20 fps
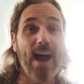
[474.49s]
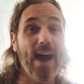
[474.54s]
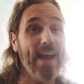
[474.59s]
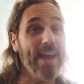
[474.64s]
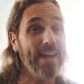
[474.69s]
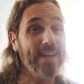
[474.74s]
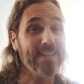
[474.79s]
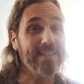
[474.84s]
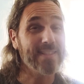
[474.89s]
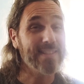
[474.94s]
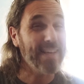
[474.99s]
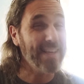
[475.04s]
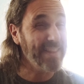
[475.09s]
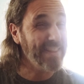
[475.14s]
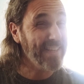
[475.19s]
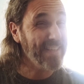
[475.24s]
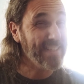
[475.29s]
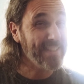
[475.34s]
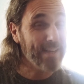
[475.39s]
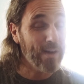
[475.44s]
I hate to say
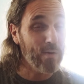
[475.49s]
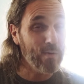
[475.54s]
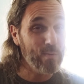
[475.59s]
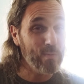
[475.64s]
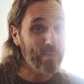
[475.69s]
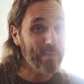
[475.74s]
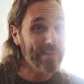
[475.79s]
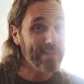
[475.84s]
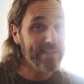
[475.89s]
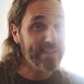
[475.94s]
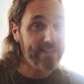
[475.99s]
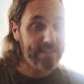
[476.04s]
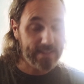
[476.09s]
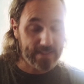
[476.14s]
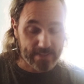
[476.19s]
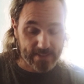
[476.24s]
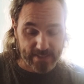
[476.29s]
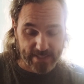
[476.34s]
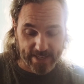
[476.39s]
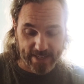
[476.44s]
they don't
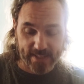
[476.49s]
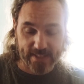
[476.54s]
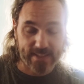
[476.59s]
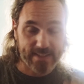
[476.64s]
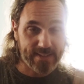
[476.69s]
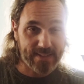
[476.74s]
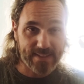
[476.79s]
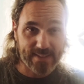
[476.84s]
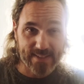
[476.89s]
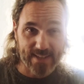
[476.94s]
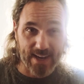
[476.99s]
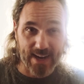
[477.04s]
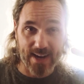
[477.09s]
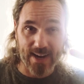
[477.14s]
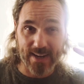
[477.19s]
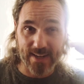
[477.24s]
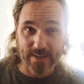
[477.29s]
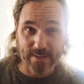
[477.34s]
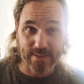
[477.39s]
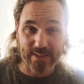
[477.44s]
stick a
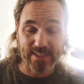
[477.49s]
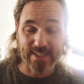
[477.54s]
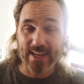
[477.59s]
hundred.